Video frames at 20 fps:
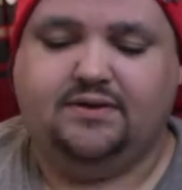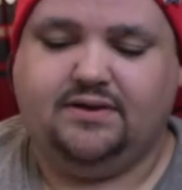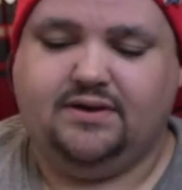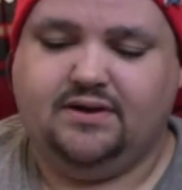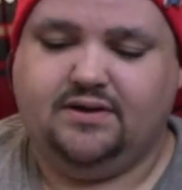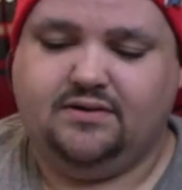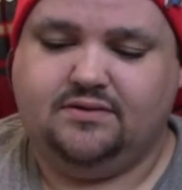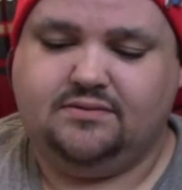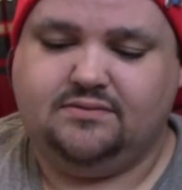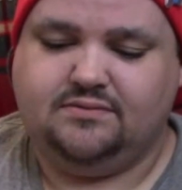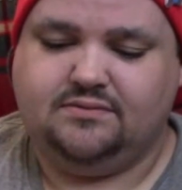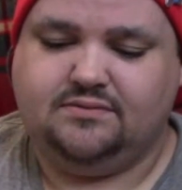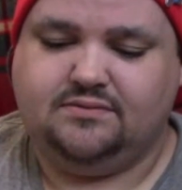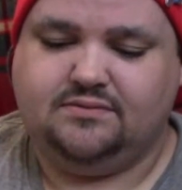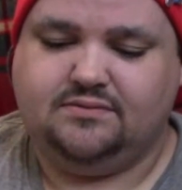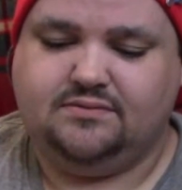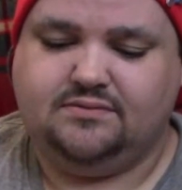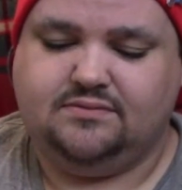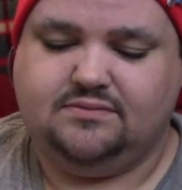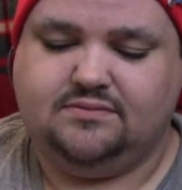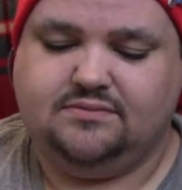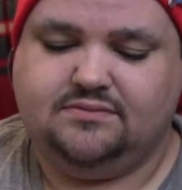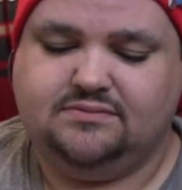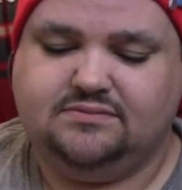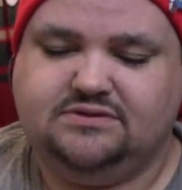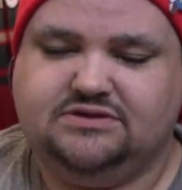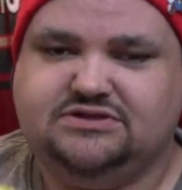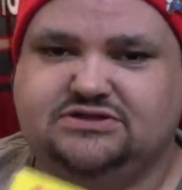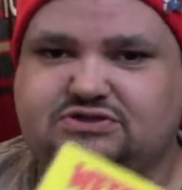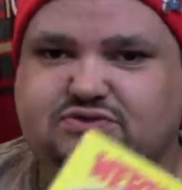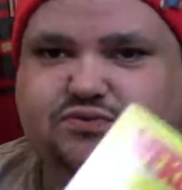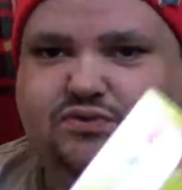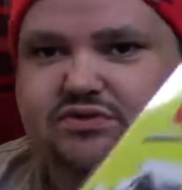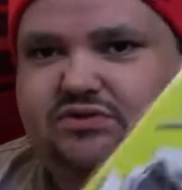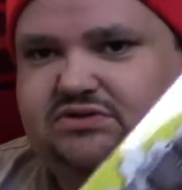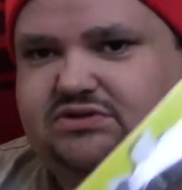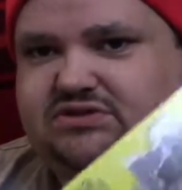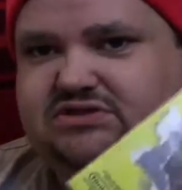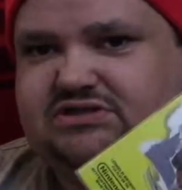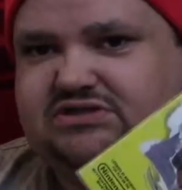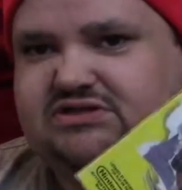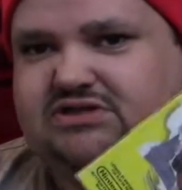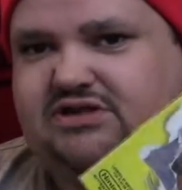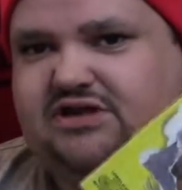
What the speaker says: Now, this is